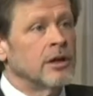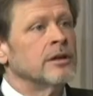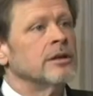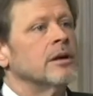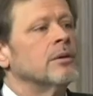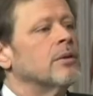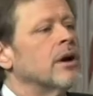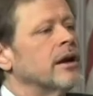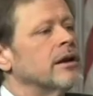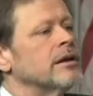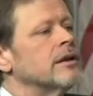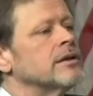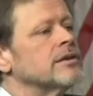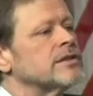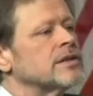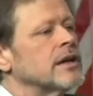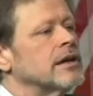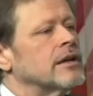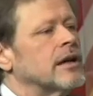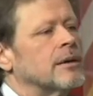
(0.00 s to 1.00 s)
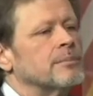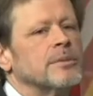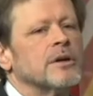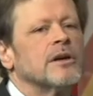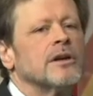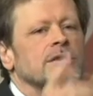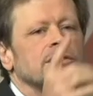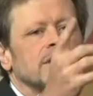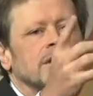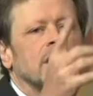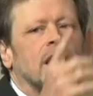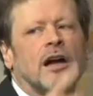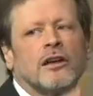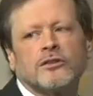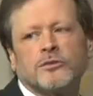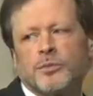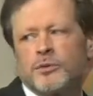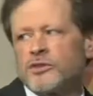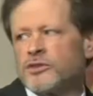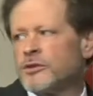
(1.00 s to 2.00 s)
Now, why did he say that? Because the
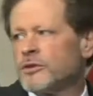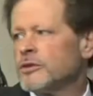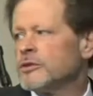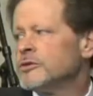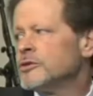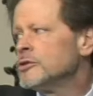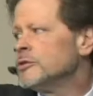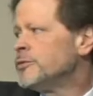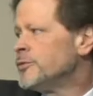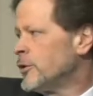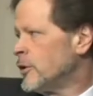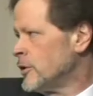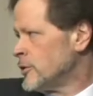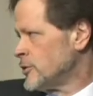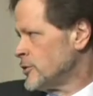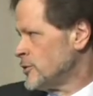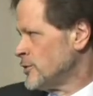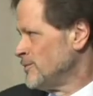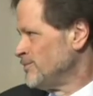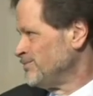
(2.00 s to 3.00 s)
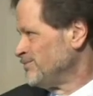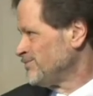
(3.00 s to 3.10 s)
gospel's to the Jew first.